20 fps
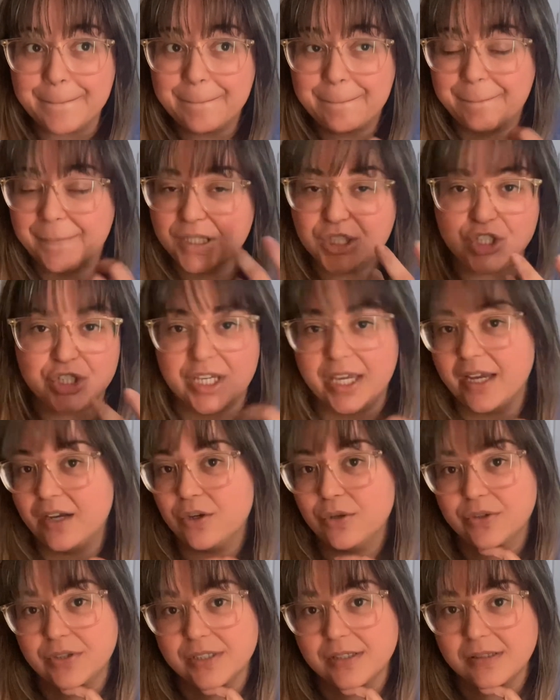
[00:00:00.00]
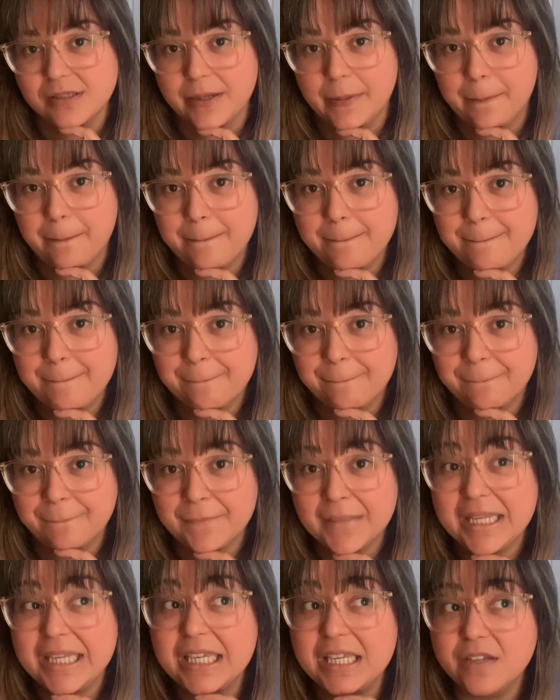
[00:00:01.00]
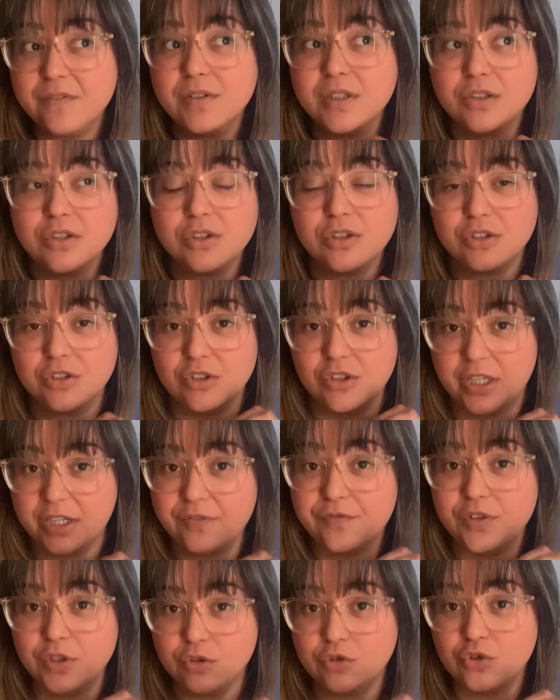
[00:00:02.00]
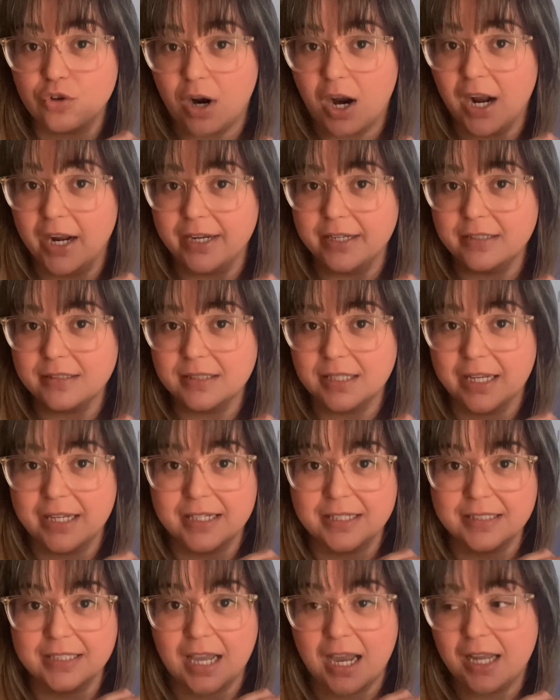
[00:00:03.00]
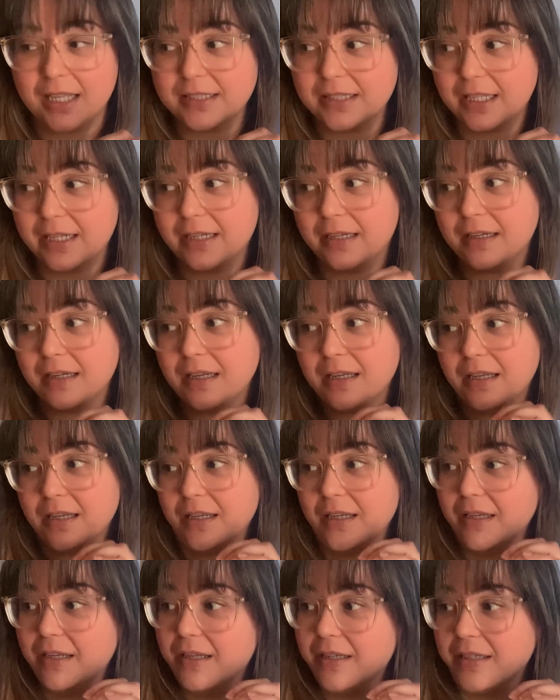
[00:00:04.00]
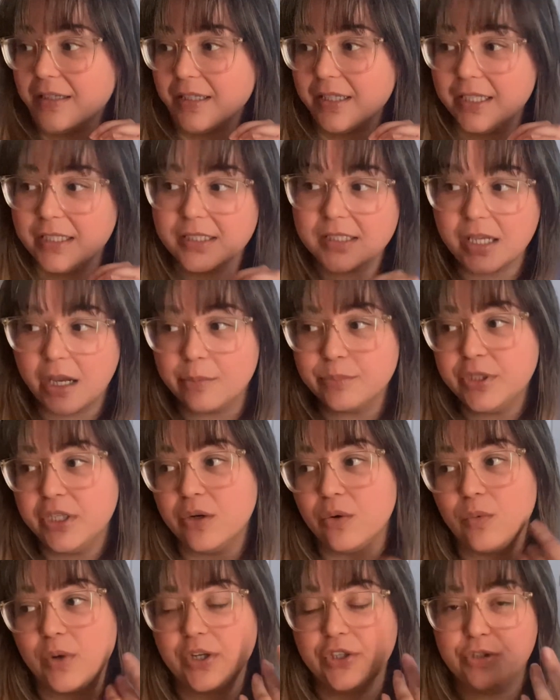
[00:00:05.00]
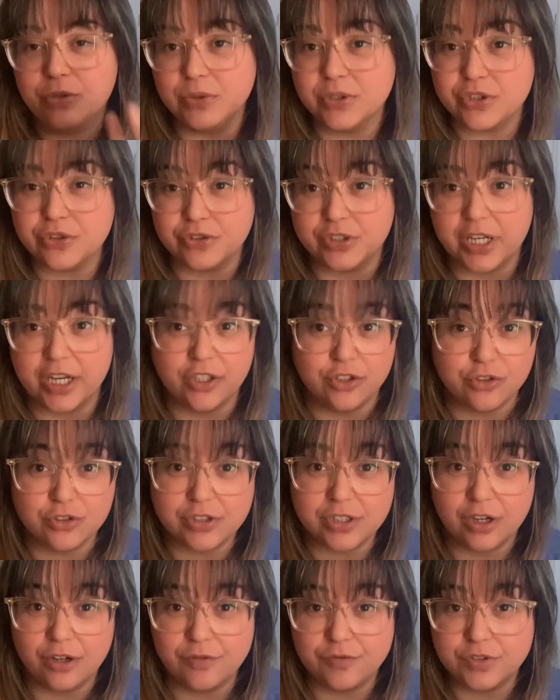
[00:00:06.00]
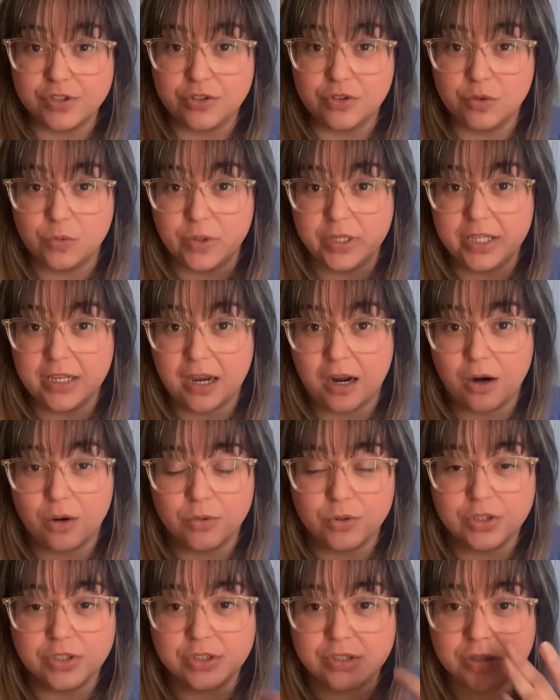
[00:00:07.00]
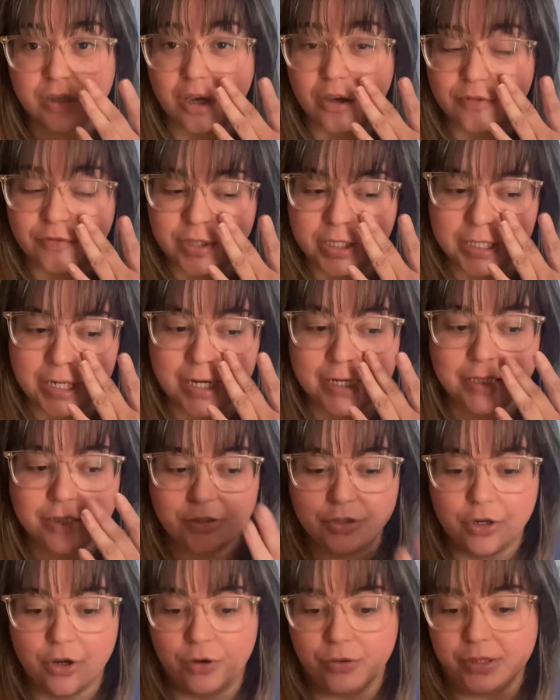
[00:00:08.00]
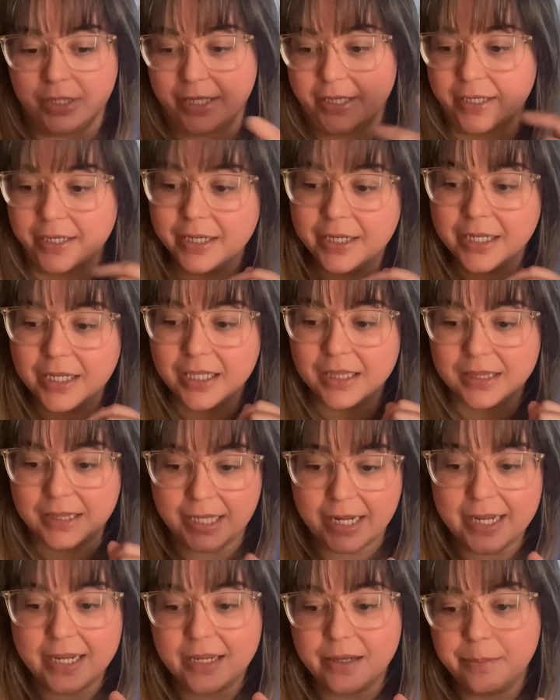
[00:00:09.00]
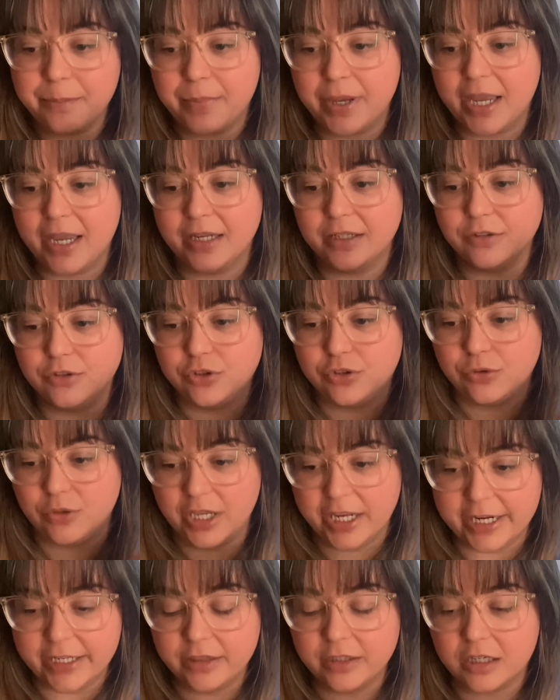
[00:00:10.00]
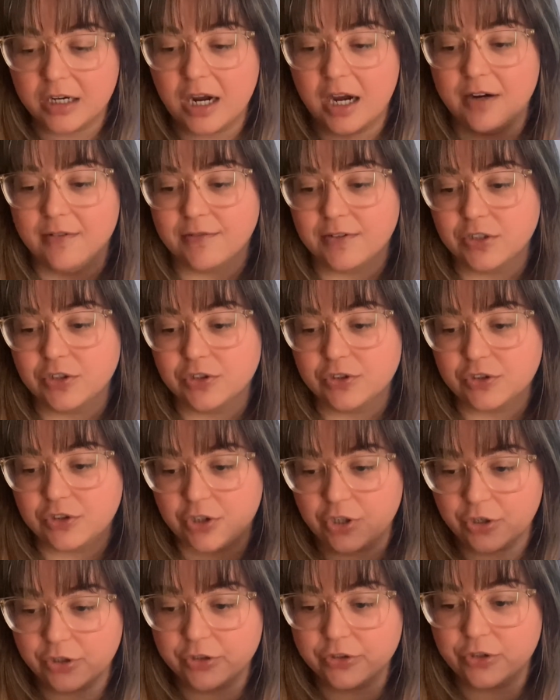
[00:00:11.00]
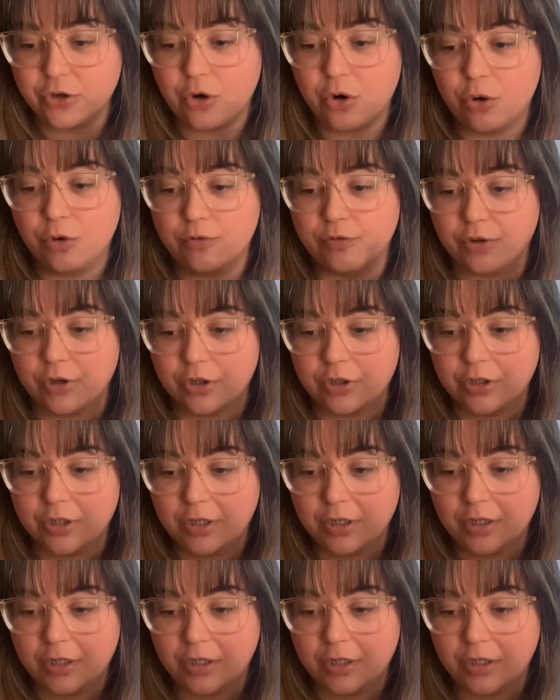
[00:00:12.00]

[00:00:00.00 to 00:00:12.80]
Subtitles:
but you can't go to sleep. Even if you try, like not like insomnia where you entertain yourself to the wee hours of the night. No, like laying in bed, in the covers, turned over,